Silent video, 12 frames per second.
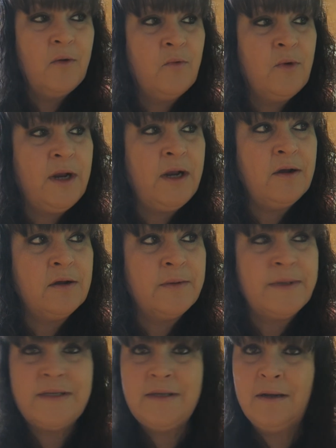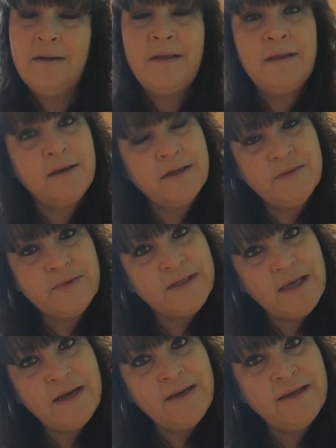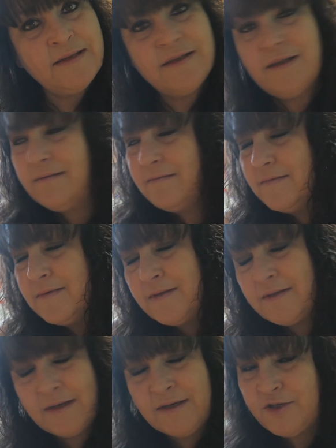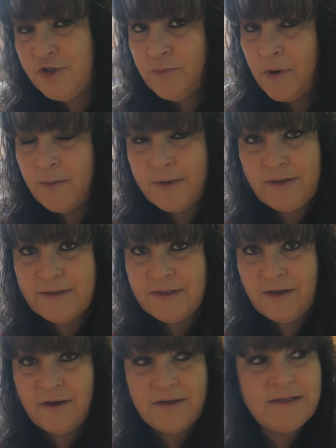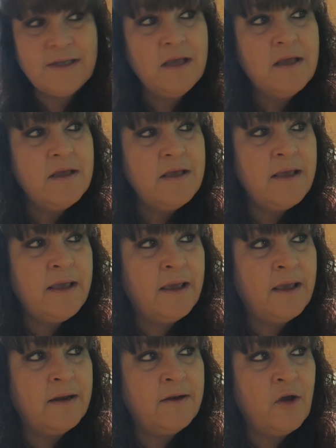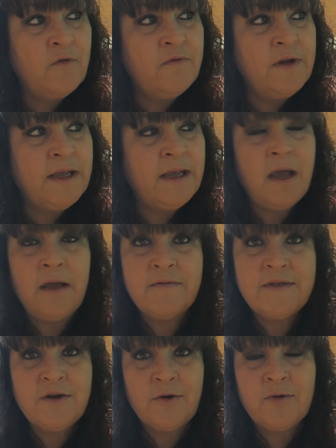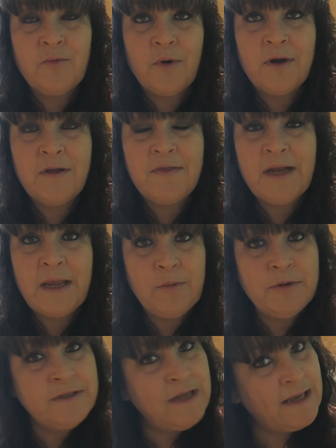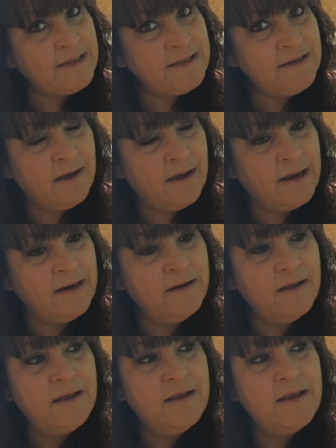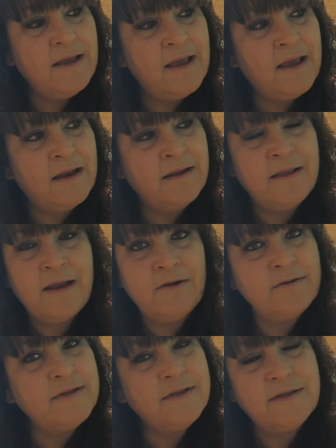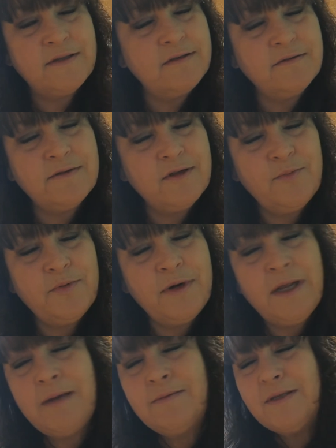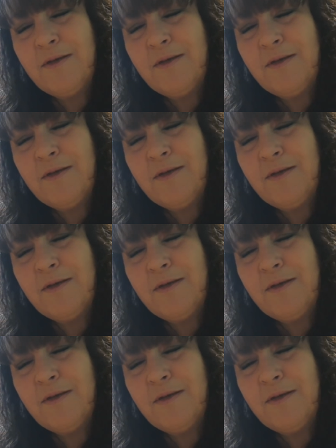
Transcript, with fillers: We are going to be selling kitchen. Sandy's signature barbecue sauce and hopefully I started working on the labels last night and they're they're so pretty I'm